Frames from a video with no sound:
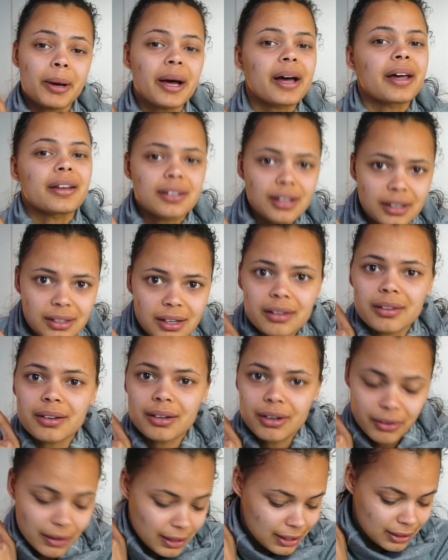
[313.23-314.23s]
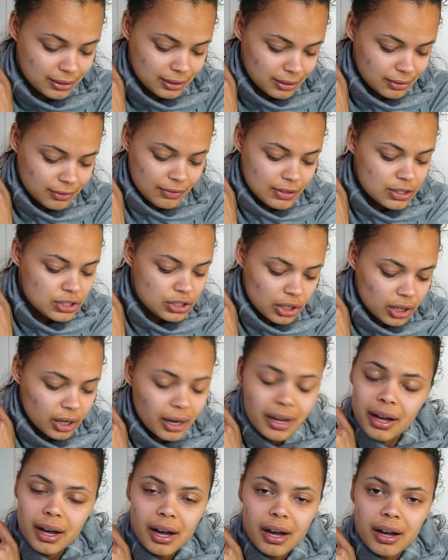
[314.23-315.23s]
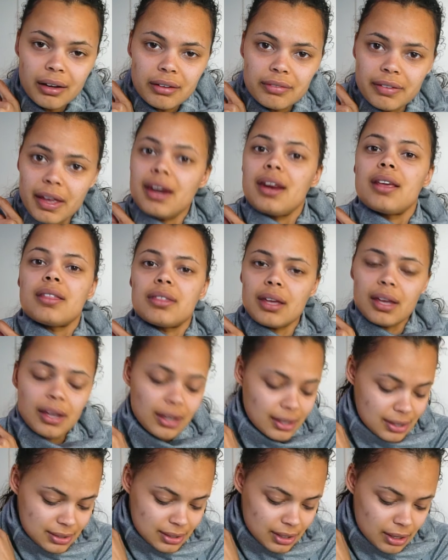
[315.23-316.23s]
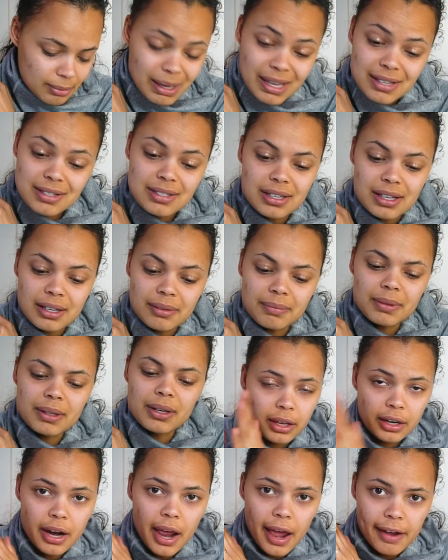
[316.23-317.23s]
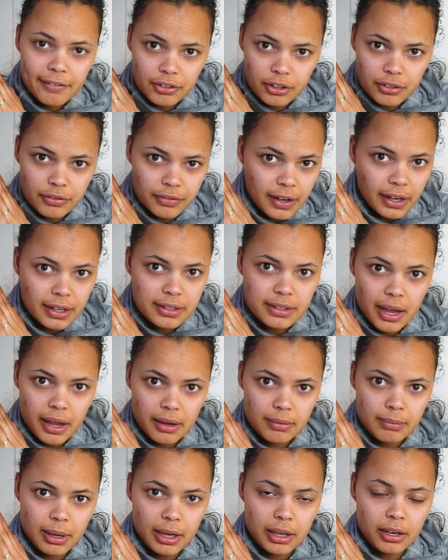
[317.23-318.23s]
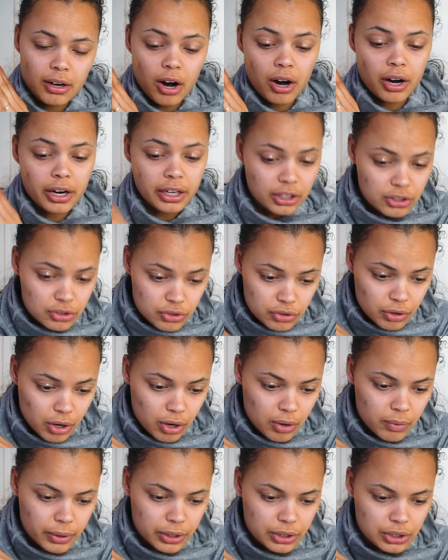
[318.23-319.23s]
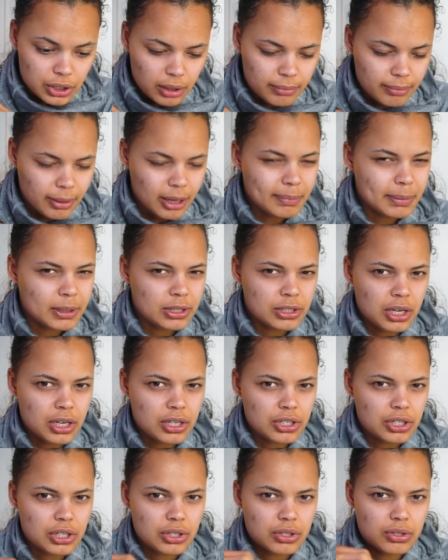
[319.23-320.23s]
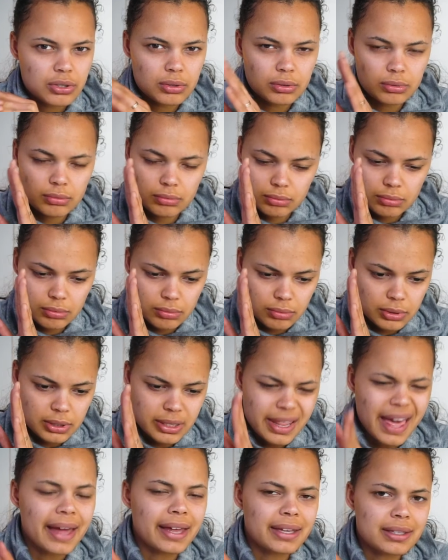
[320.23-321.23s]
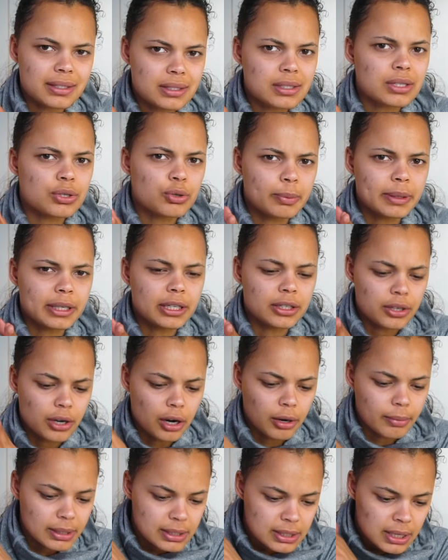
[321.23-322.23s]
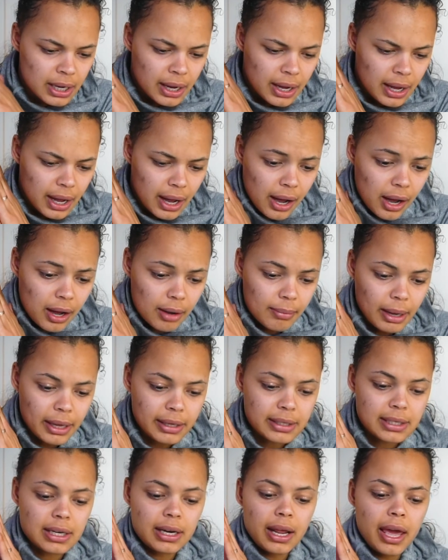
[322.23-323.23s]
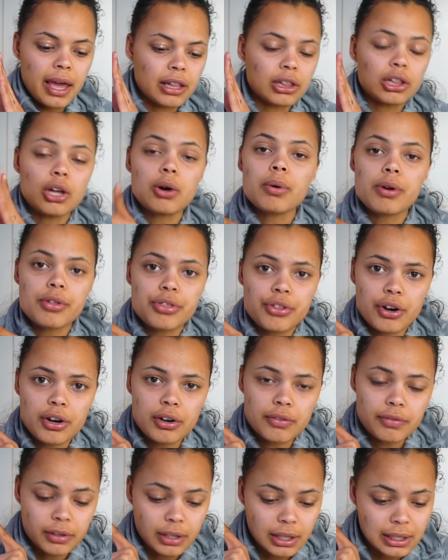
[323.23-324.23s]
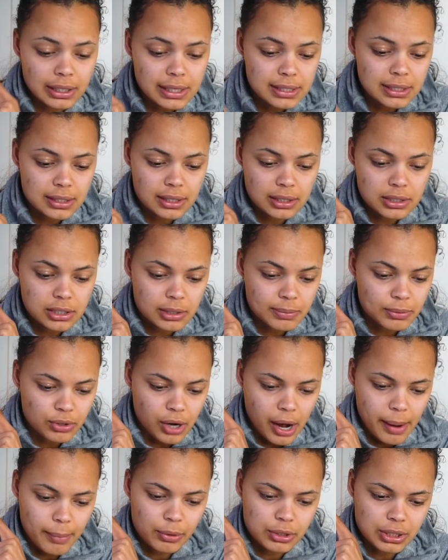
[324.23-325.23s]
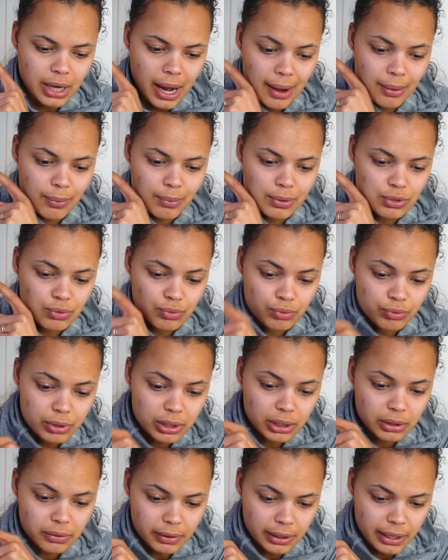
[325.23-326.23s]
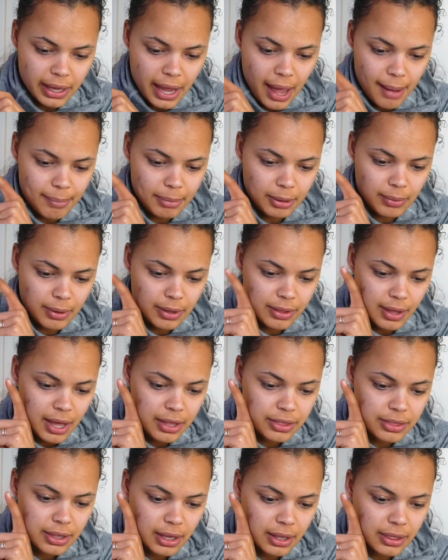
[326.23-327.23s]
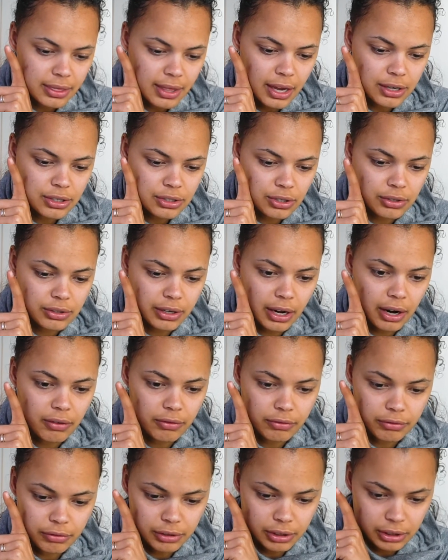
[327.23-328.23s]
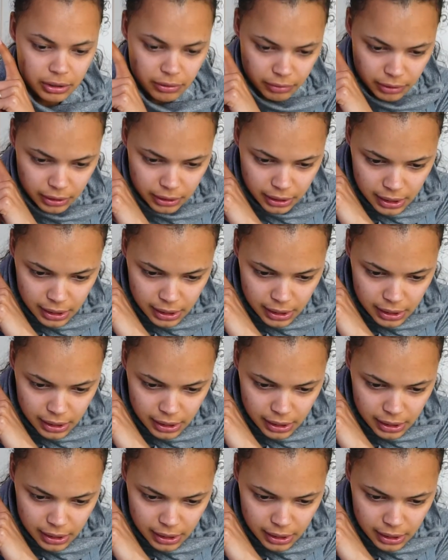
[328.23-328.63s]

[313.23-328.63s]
but another great feature of anything is Command Z. In After Effects, I made our intro, which I might be changing soon. that is to be determined. I did a lower third for the listen and subscribe, which I was really, really happy with. I think that turned out really, really